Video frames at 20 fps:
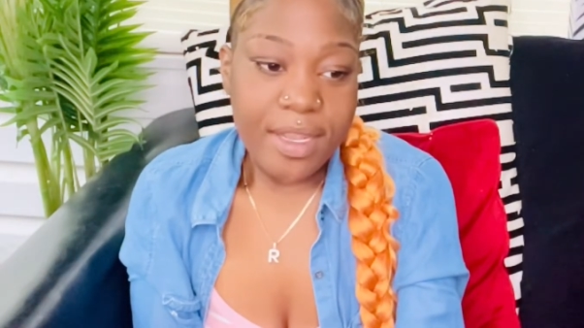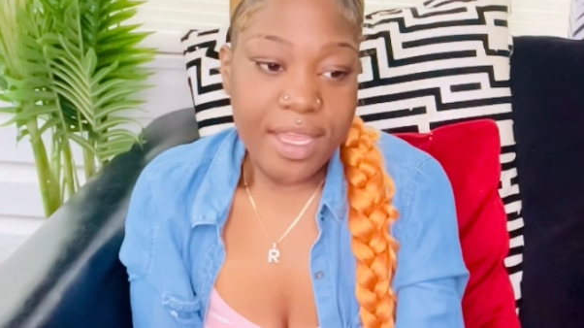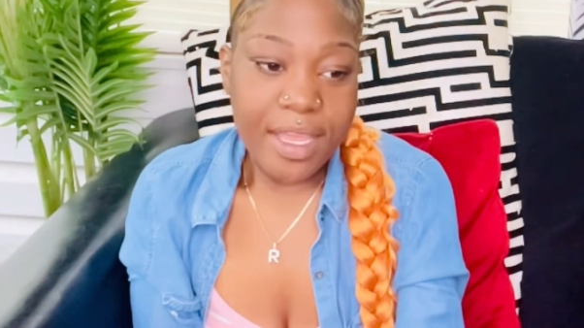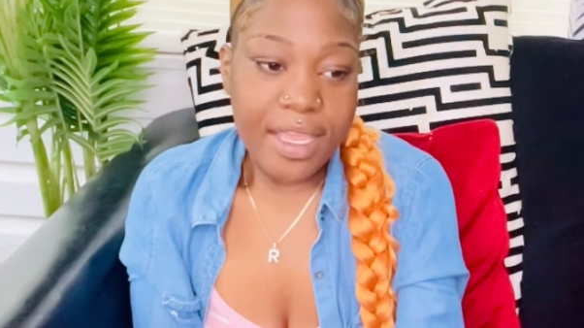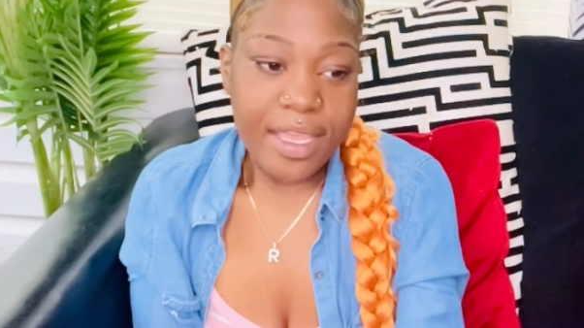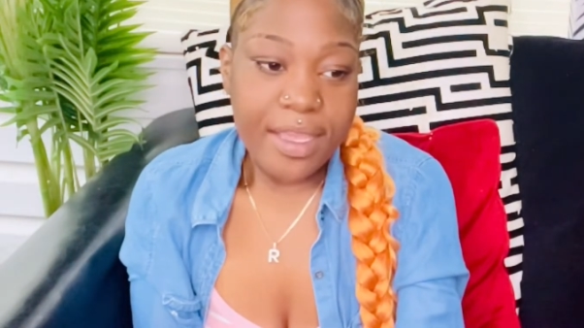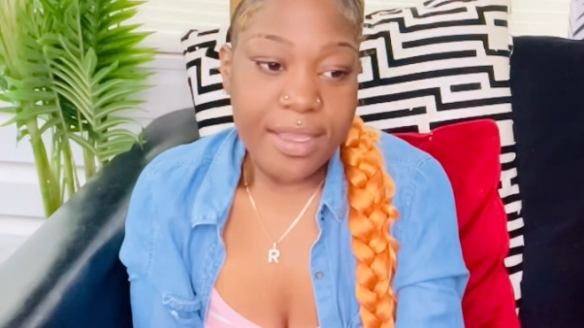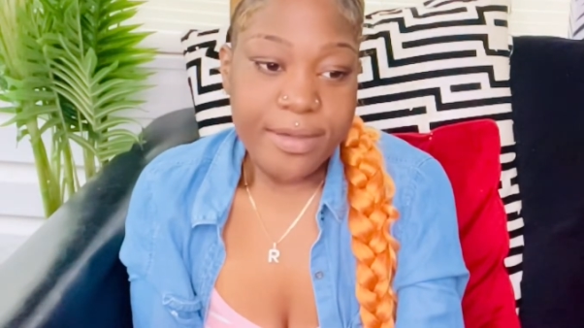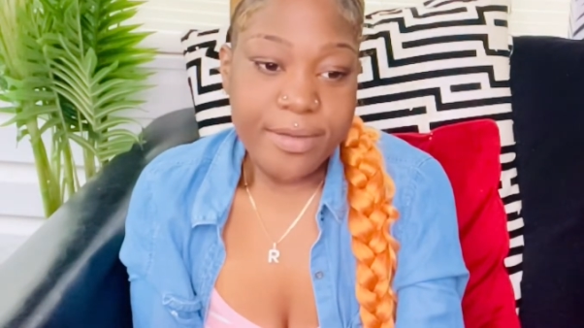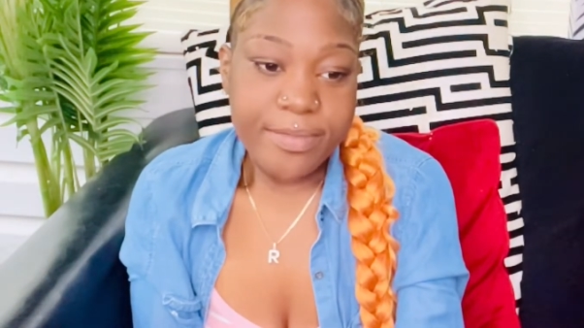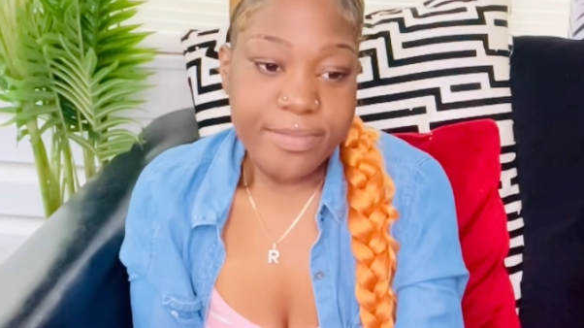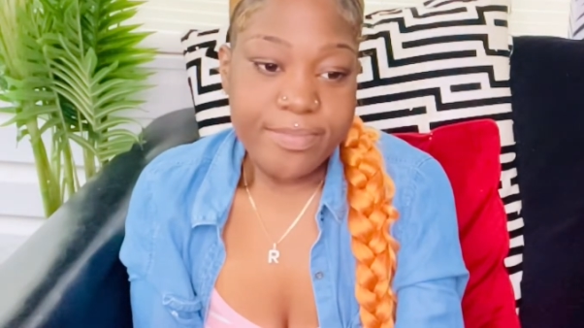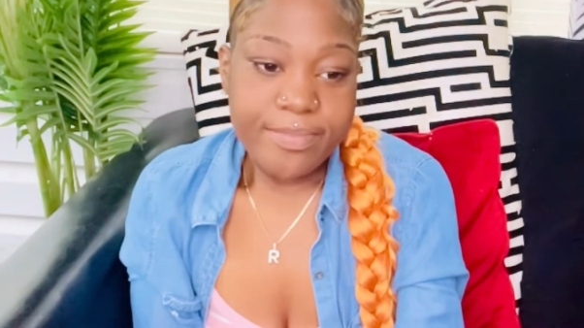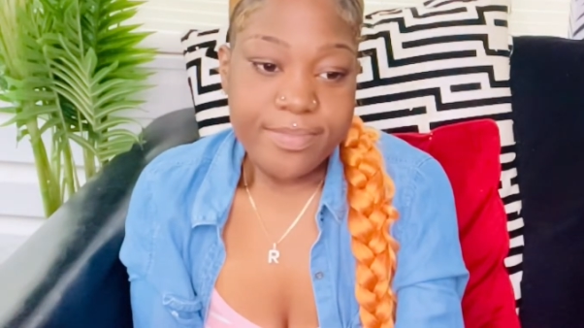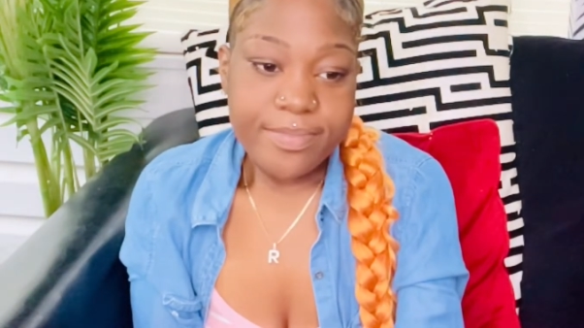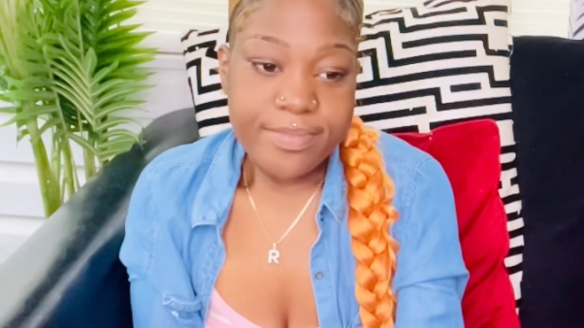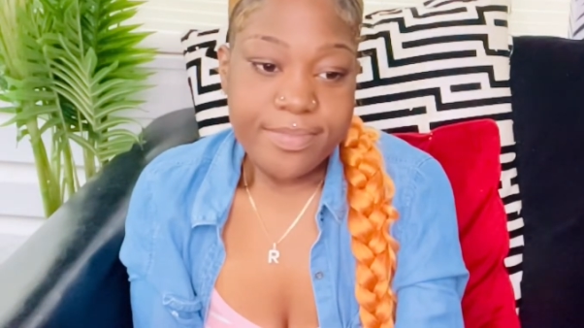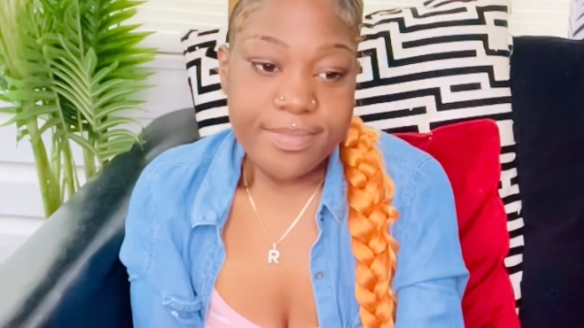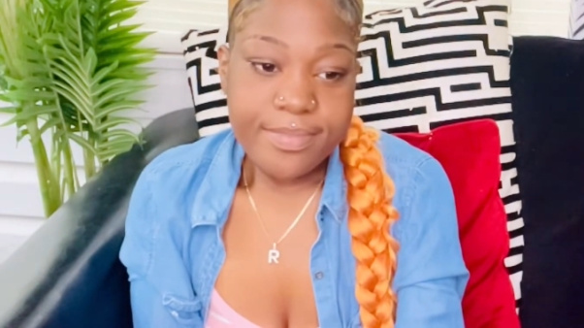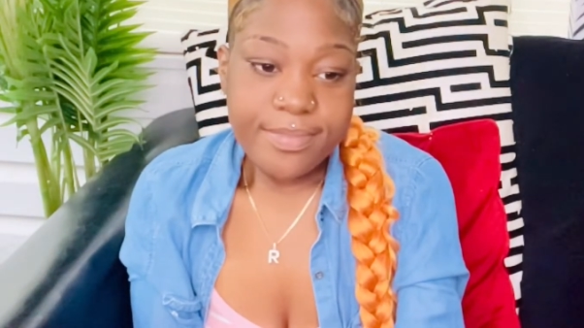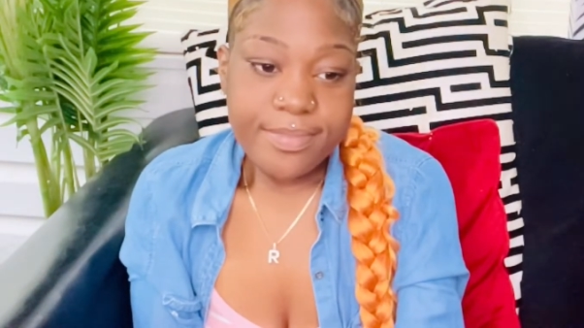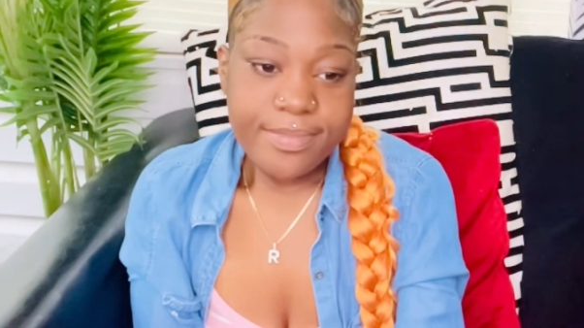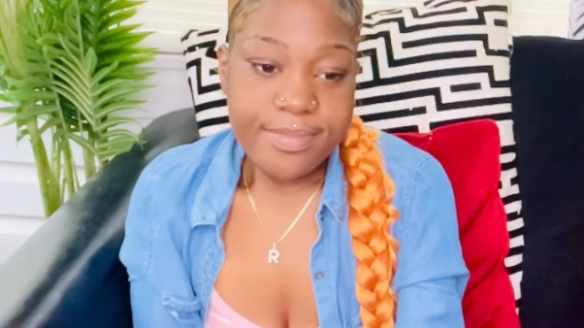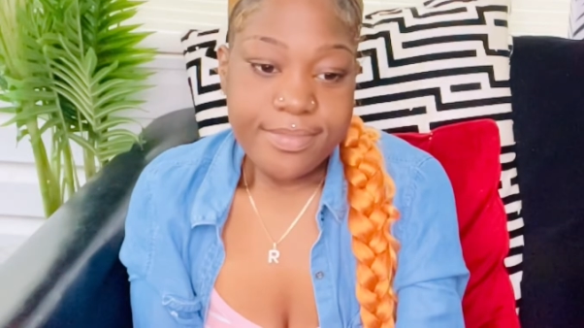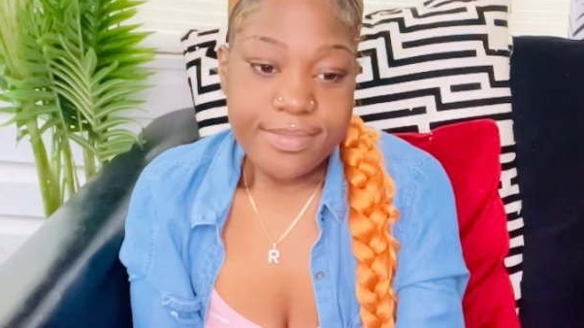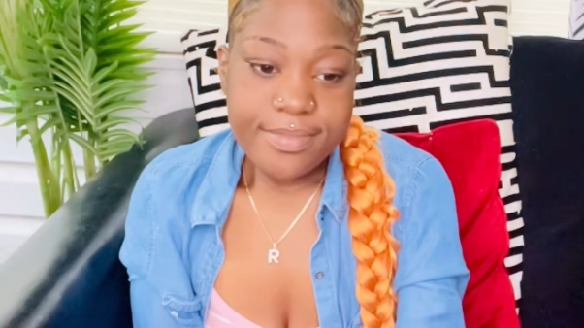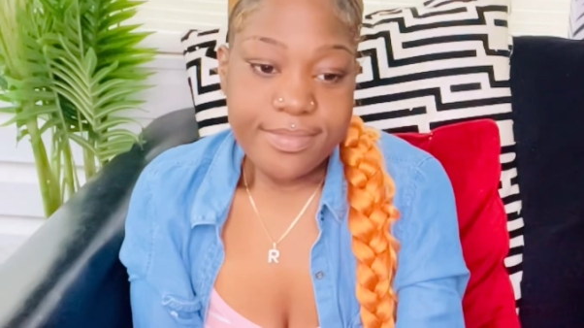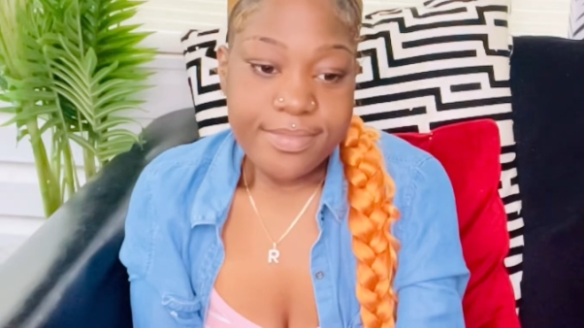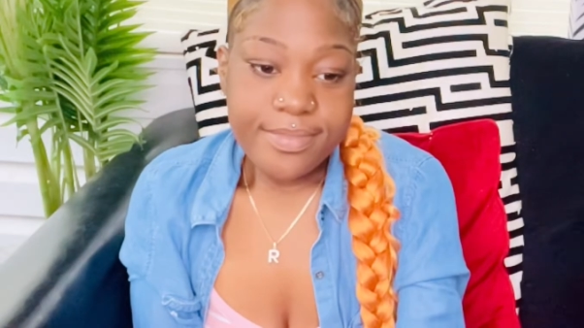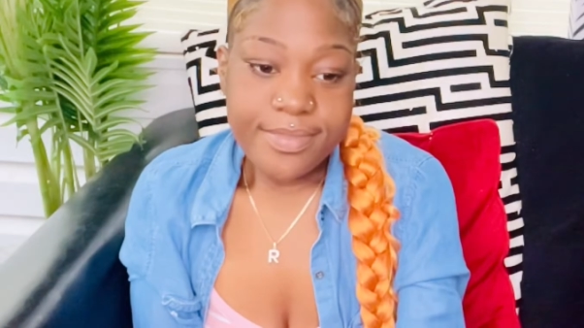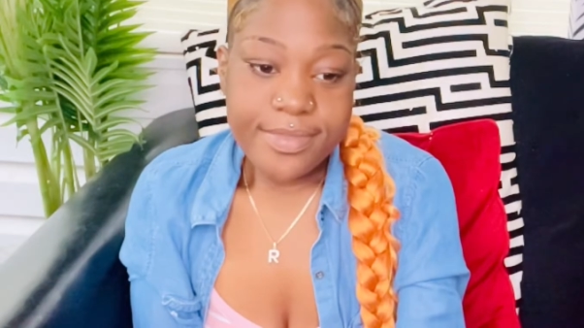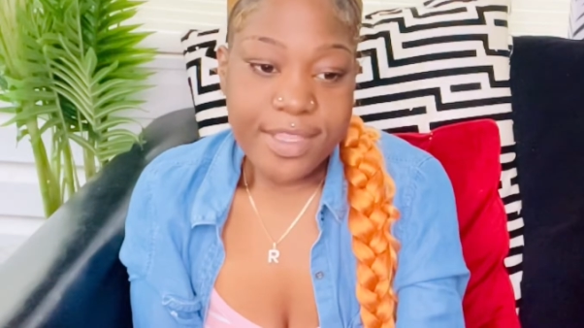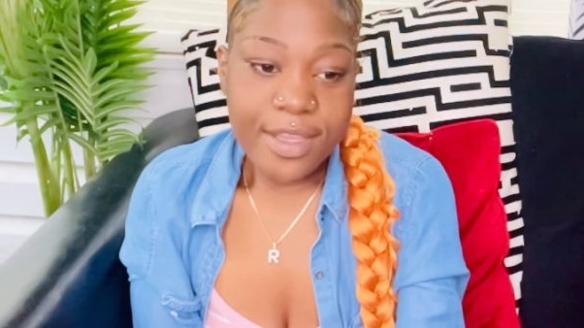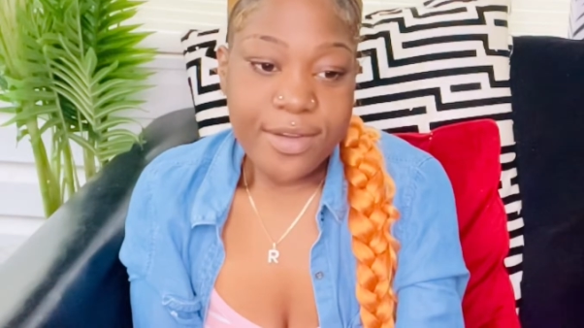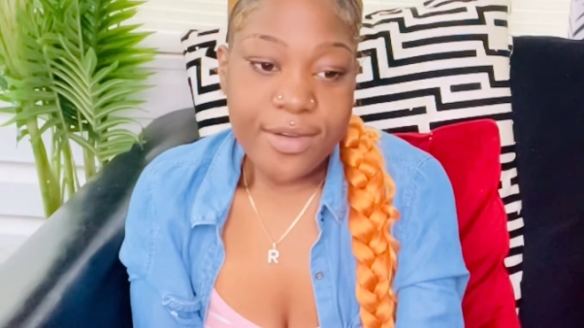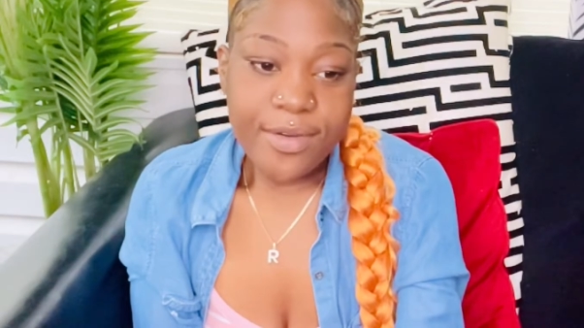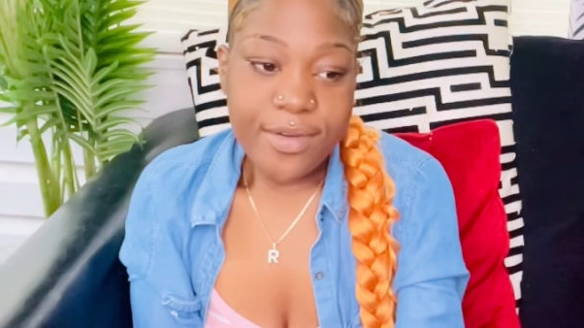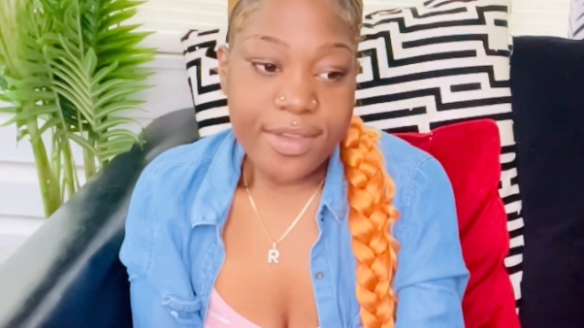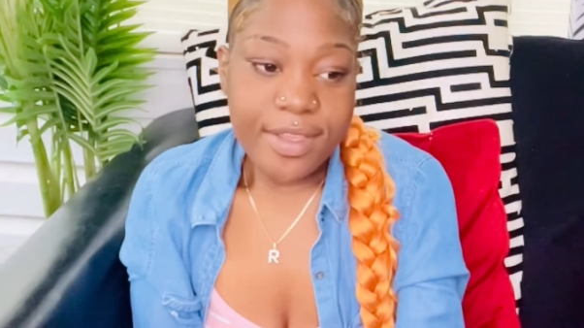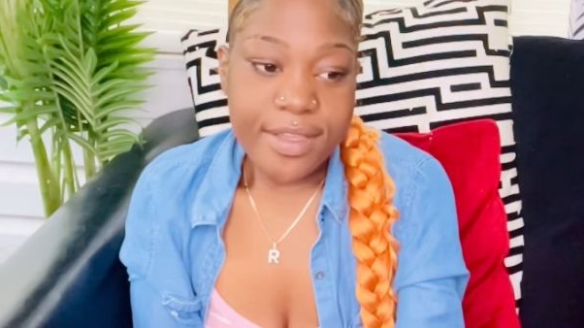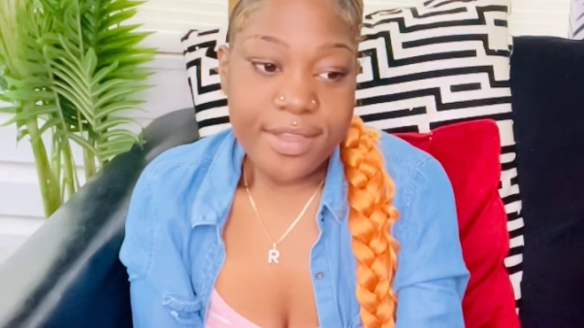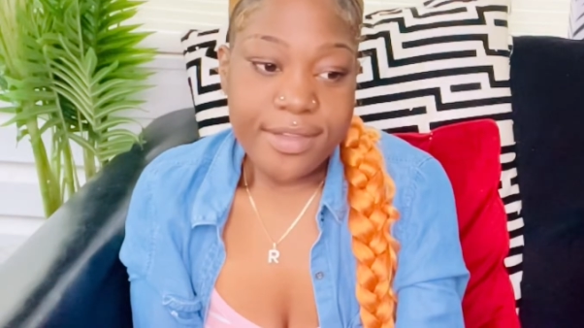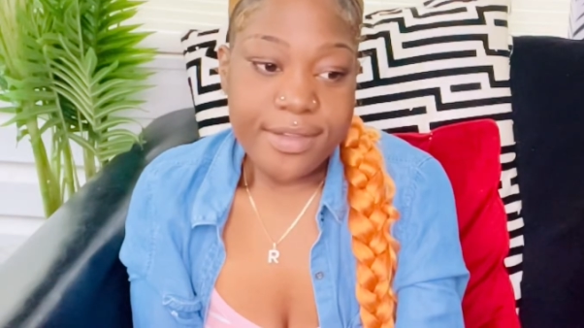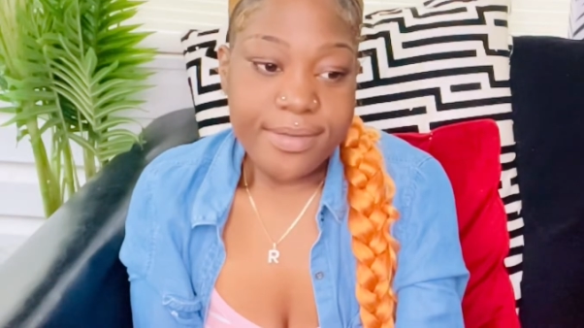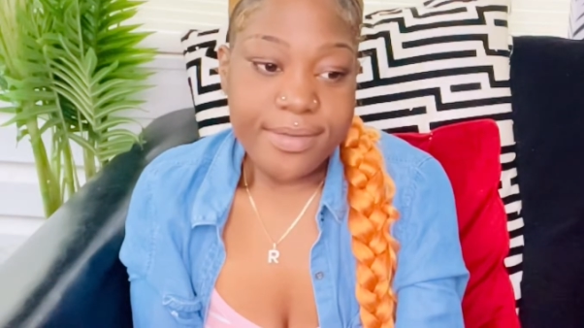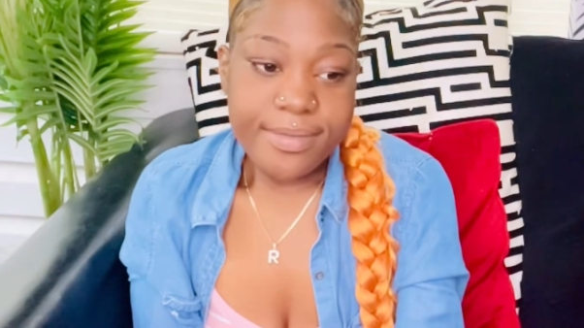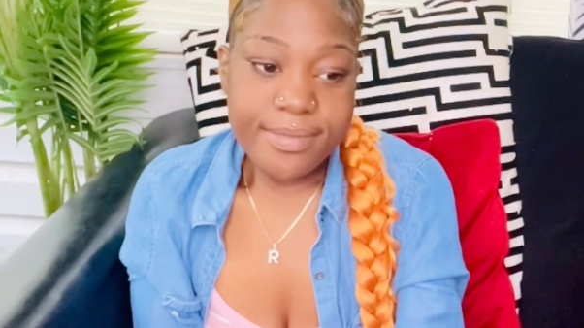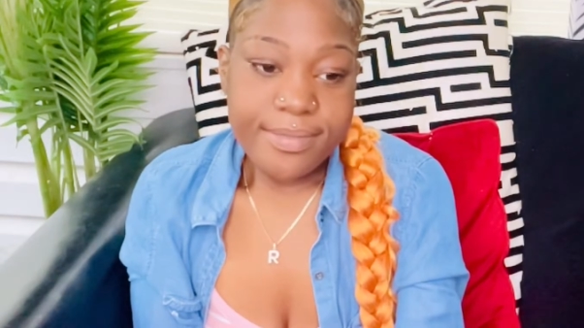Like, I don't care.